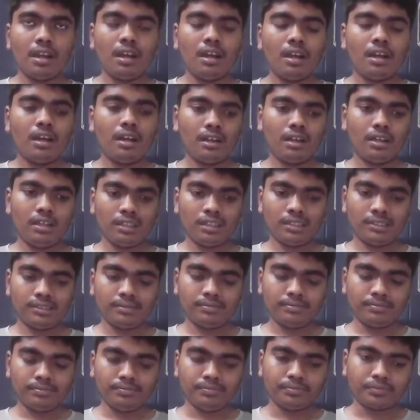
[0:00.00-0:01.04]

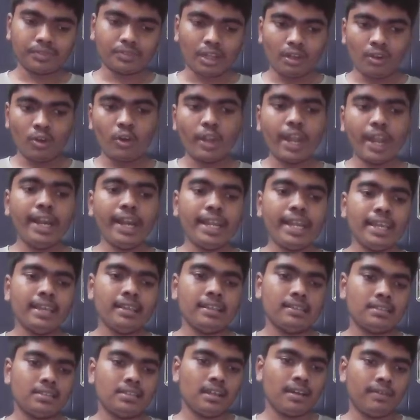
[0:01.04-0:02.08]
locating
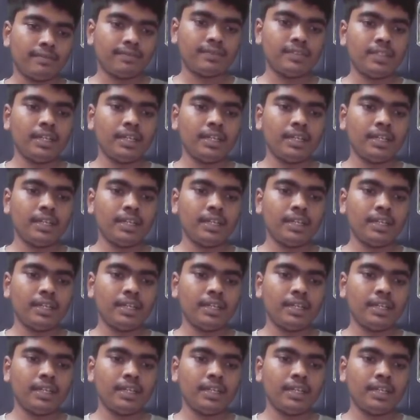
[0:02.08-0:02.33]
itself,